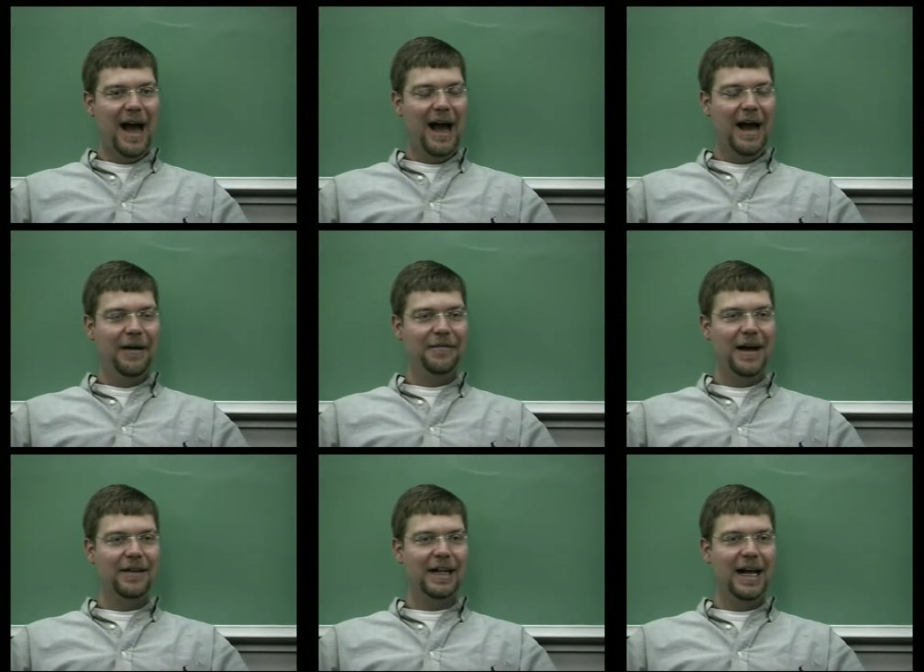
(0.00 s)
I
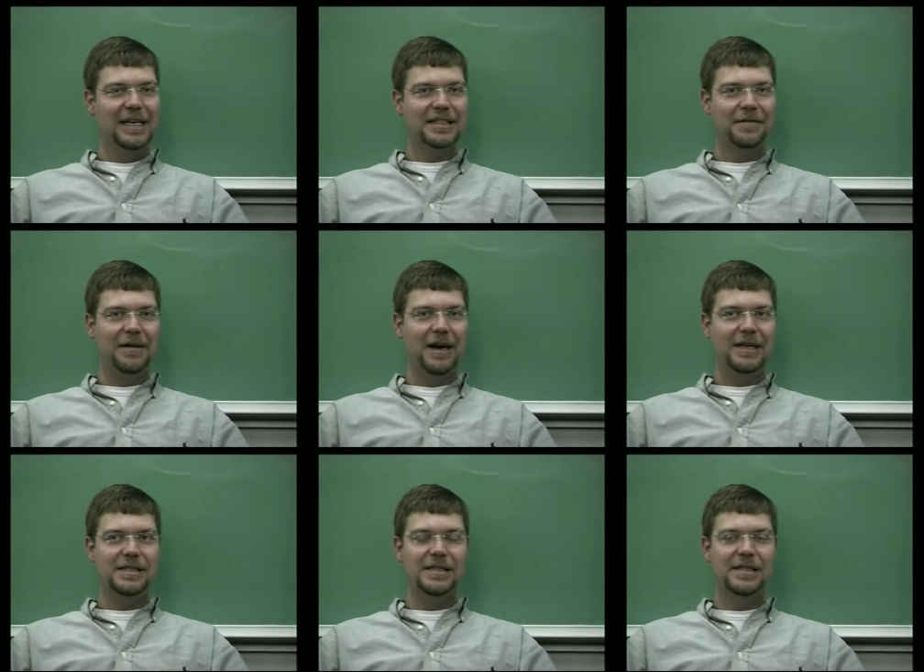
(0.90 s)
found the
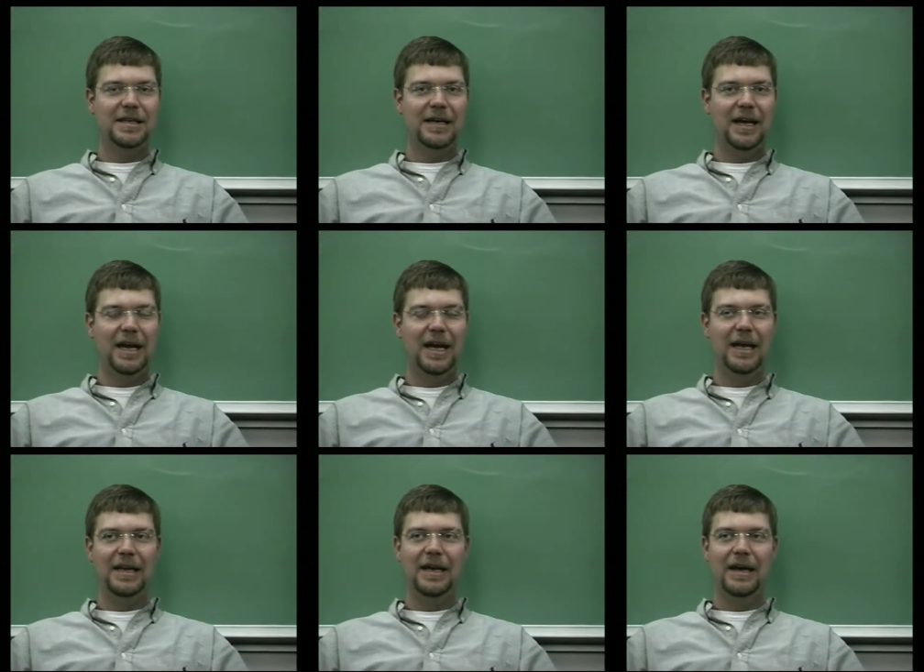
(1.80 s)
classifieds,
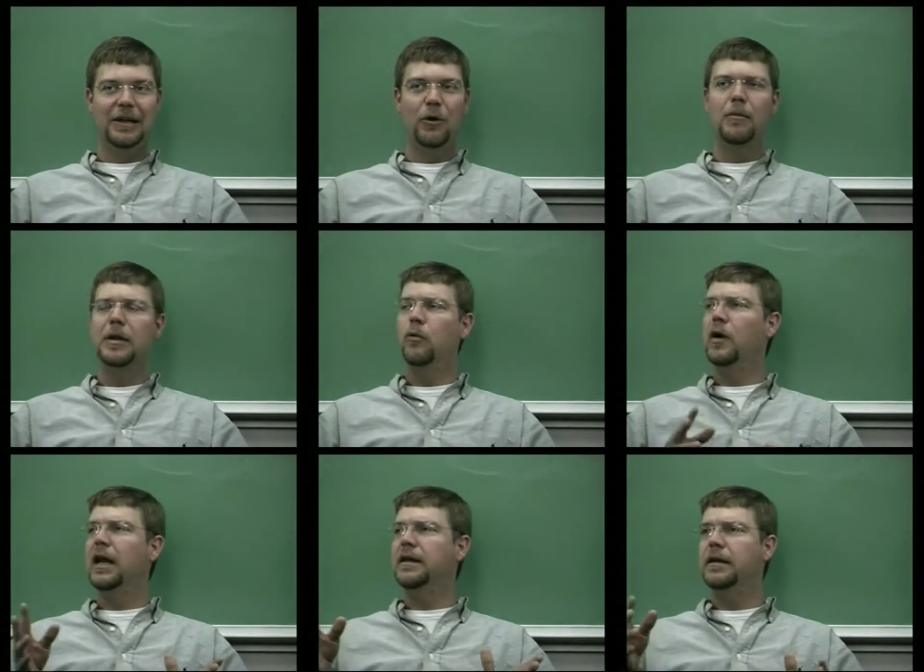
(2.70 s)
and uh, normally
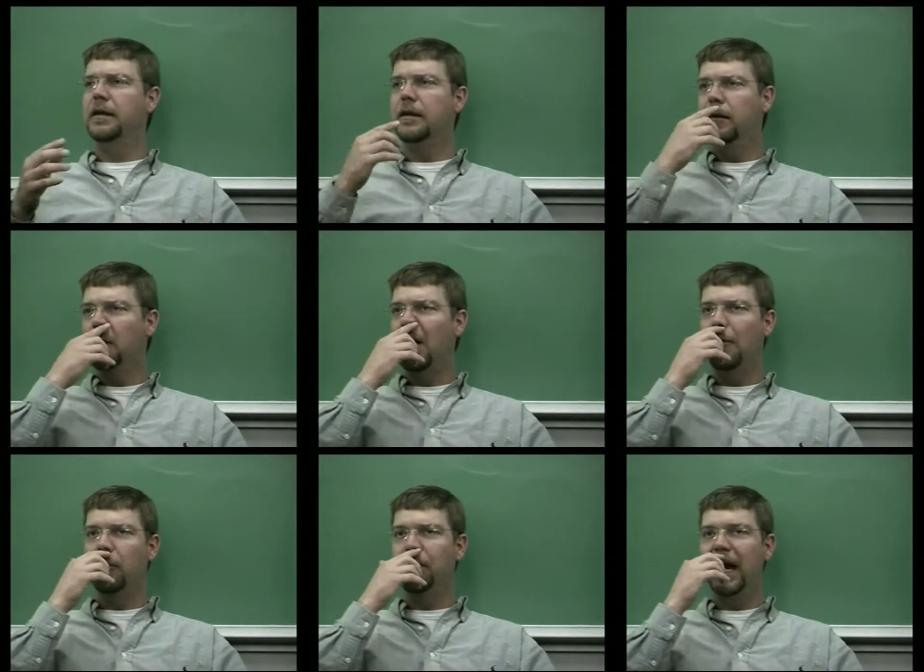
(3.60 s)
what I did, I
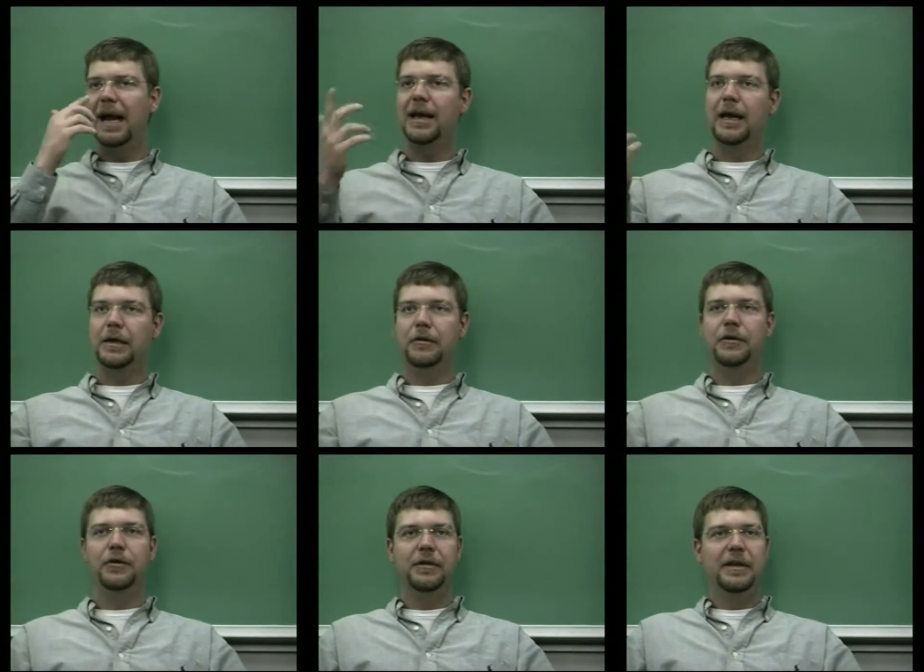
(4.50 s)
would panhandle
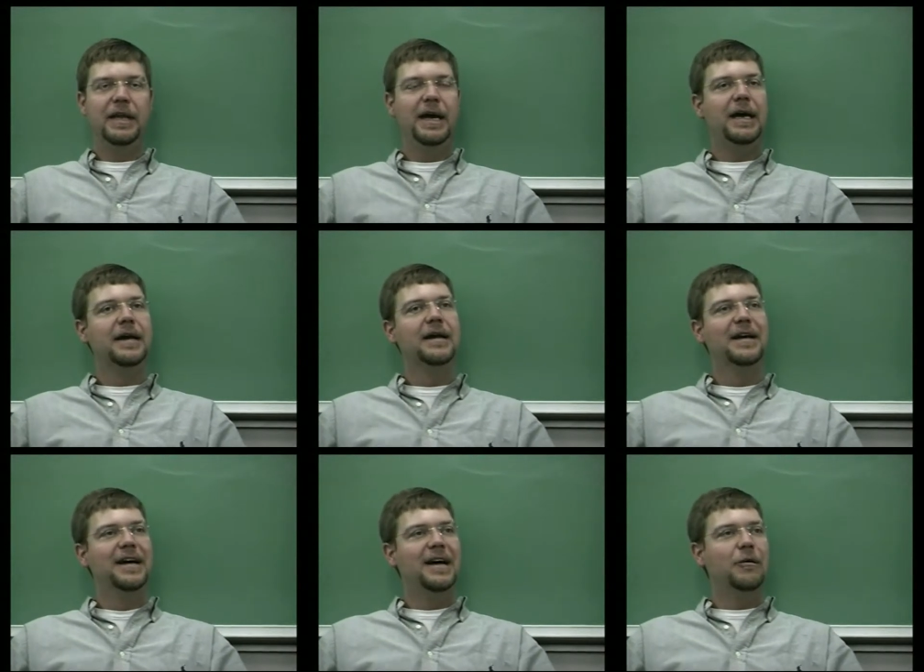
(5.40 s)
during the day.
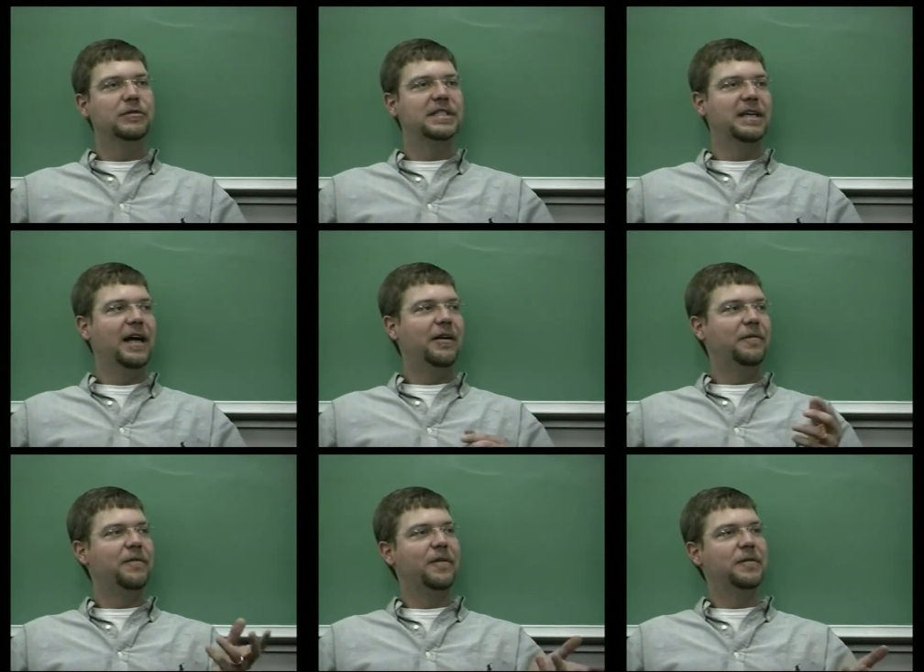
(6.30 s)
I would sit out in
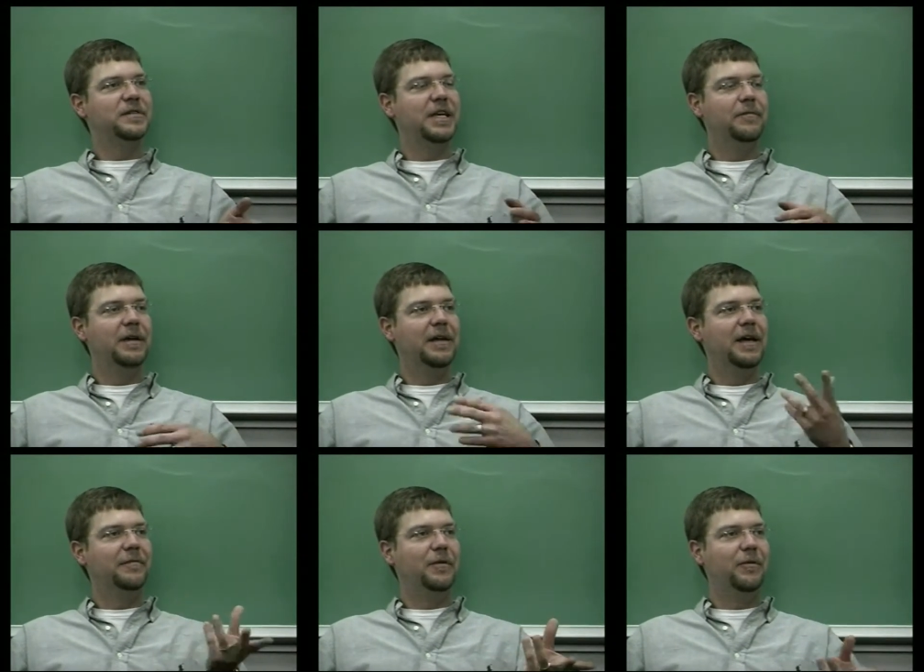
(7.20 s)
front of seven
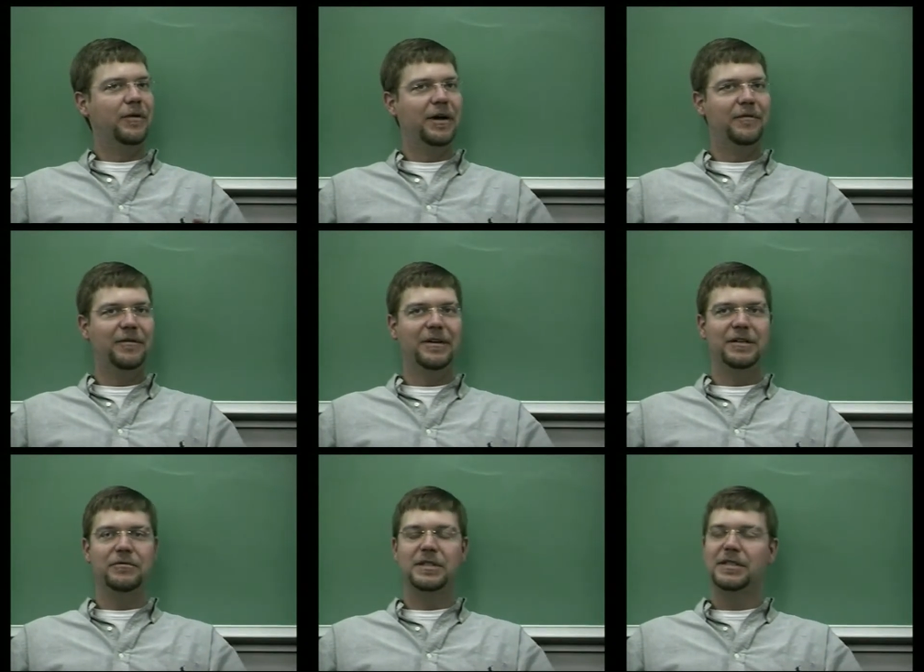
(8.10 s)
eleven or whatever, and
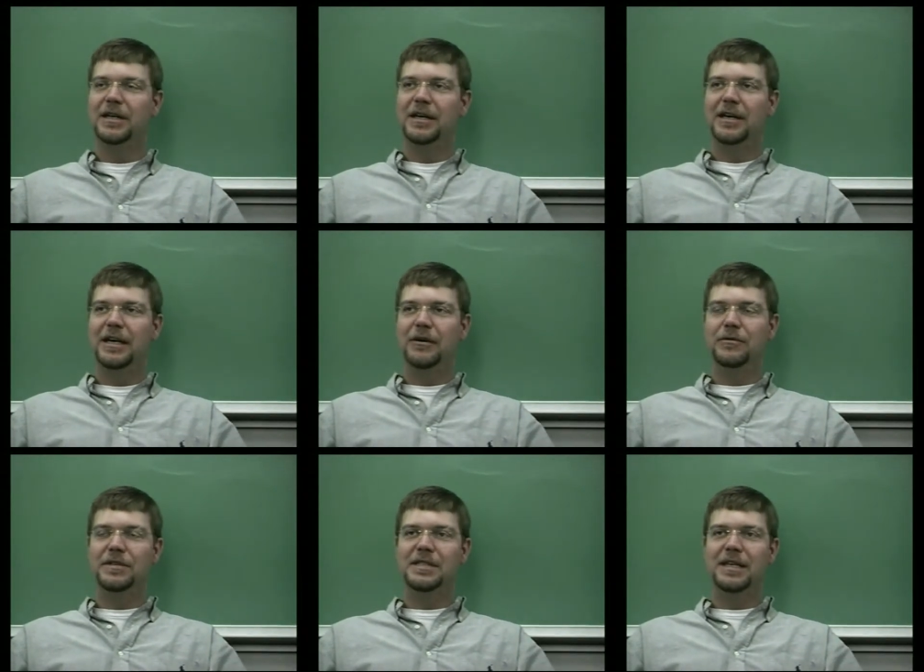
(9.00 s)
it was, it
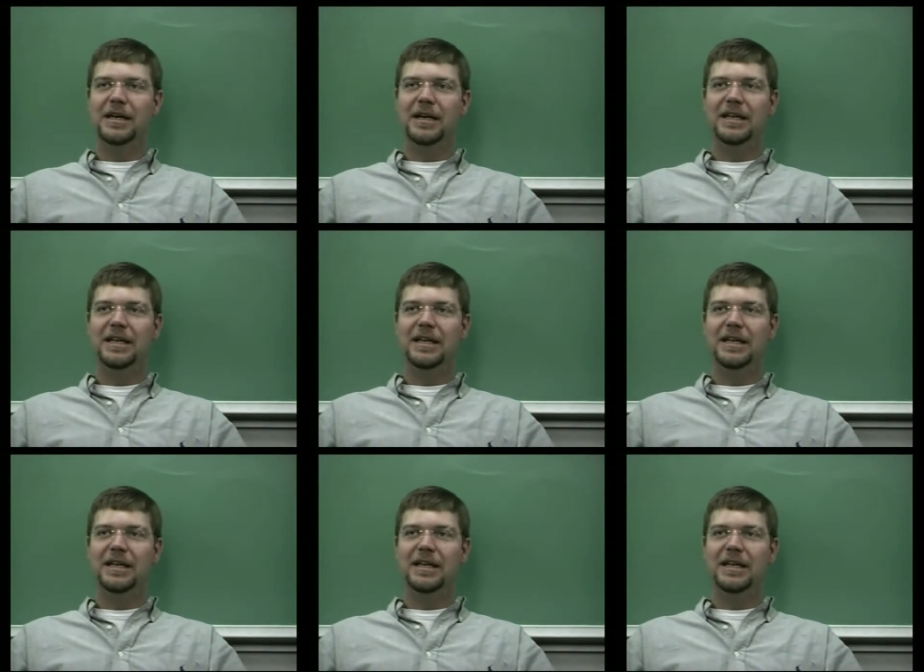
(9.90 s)
was uh,